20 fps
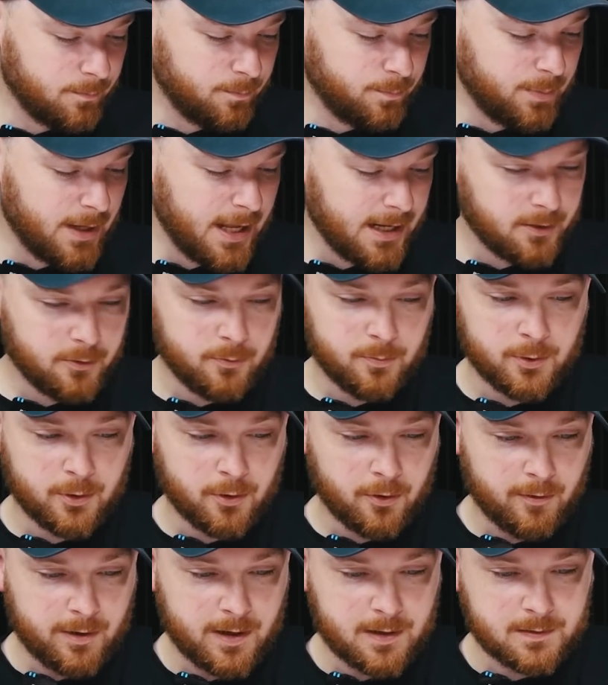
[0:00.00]
Black
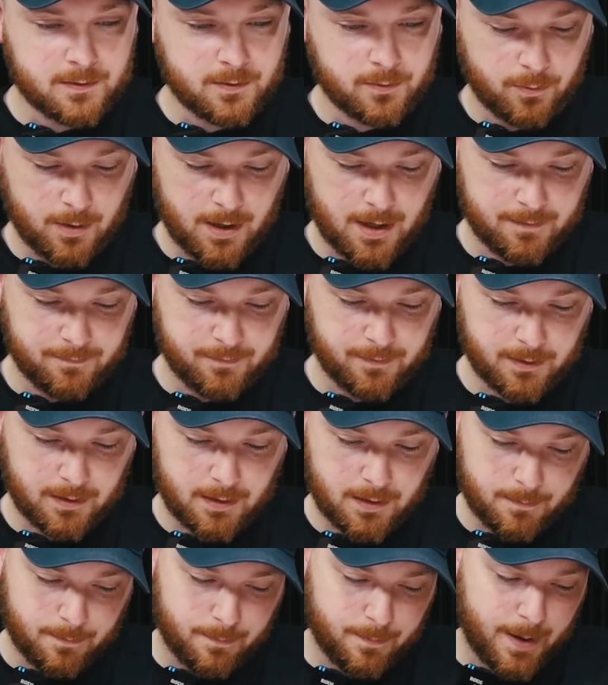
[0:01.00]
Numenorians, who have
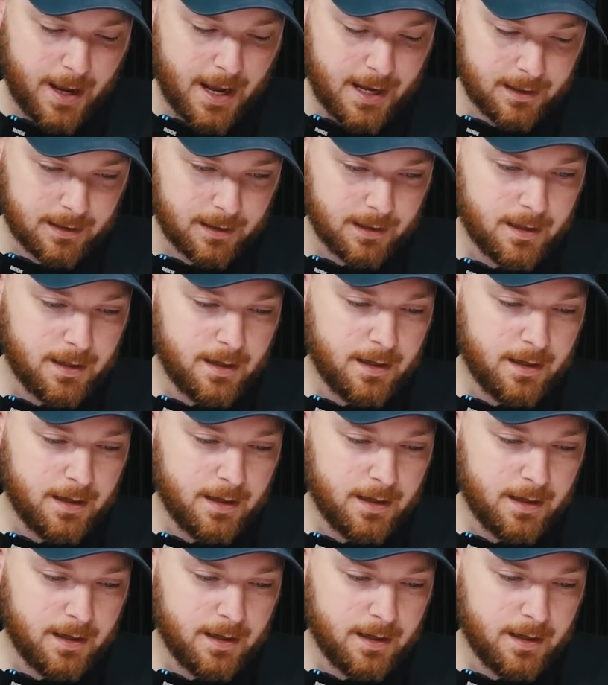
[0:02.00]
come back